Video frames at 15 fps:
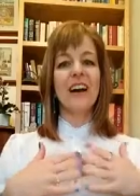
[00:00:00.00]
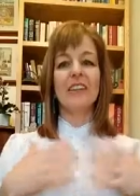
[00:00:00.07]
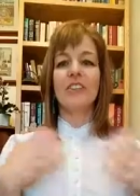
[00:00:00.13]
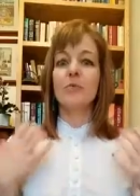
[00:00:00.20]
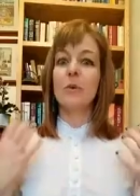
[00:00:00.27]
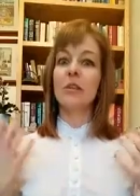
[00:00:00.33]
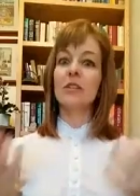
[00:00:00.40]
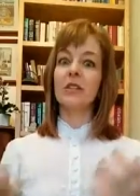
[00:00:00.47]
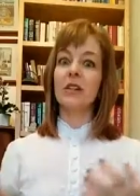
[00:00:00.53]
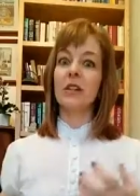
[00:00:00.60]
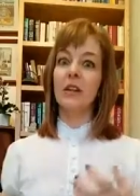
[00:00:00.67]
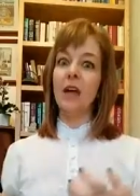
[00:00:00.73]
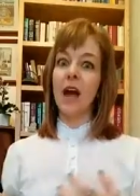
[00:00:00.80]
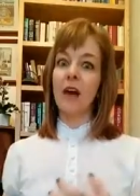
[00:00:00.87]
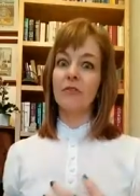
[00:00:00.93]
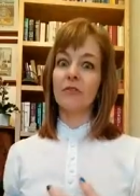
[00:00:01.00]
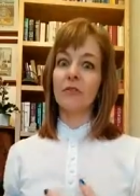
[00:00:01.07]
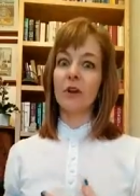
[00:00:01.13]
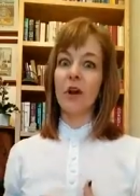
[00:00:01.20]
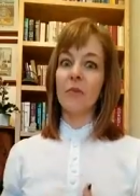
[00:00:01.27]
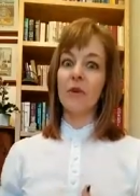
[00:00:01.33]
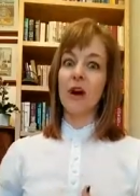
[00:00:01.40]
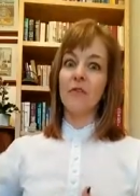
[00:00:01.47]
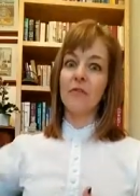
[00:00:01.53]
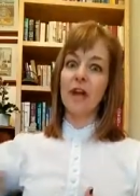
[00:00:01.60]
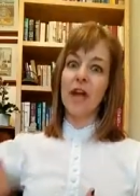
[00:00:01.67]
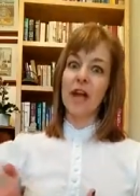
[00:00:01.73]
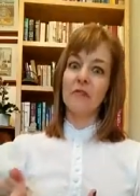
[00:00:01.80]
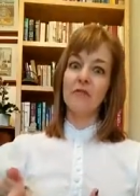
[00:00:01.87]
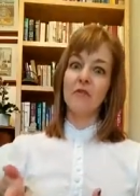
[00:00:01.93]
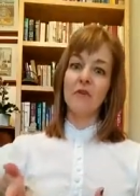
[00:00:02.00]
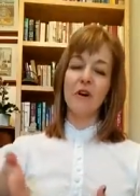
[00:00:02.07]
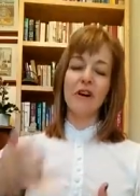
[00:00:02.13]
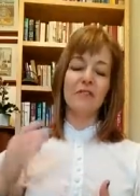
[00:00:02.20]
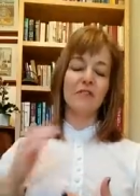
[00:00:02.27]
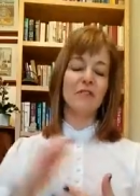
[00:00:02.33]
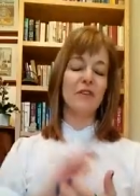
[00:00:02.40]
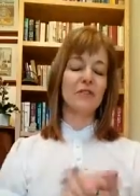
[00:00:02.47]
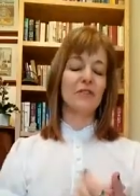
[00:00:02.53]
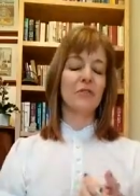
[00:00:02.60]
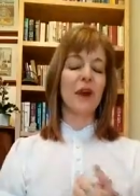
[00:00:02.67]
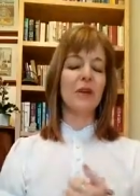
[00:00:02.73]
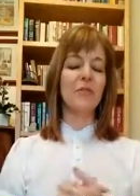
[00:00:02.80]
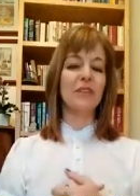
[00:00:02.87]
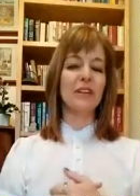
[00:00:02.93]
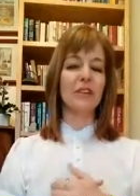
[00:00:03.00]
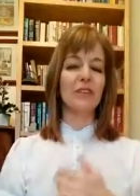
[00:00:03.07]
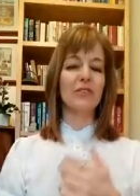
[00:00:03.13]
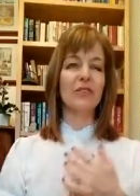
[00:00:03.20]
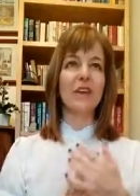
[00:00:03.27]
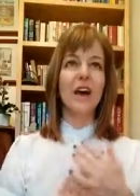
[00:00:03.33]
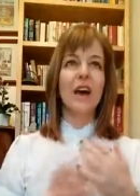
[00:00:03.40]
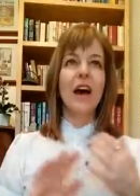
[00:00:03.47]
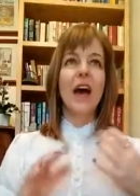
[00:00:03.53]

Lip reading: especially after coming off a handful of drought years.